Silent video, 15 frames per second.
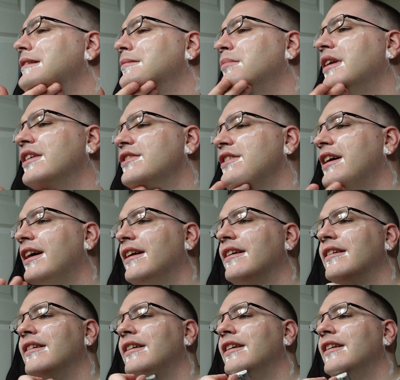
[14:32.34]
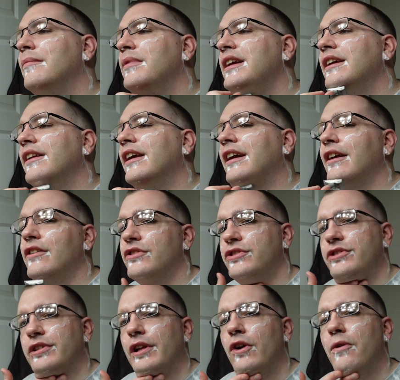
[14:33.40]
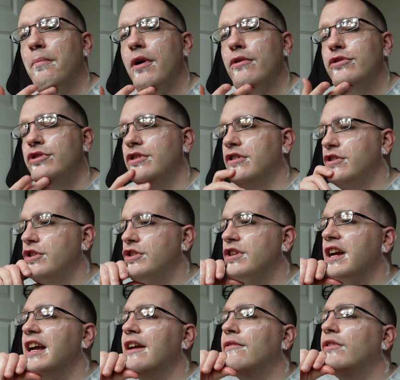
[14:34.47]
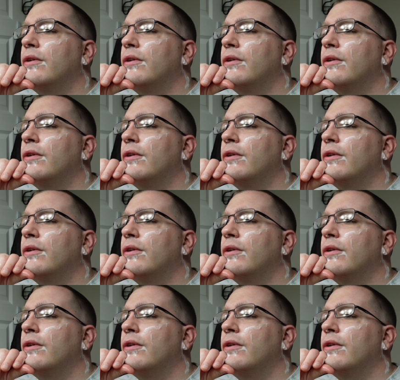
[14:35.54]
But it's not going to be like a slow motion shave,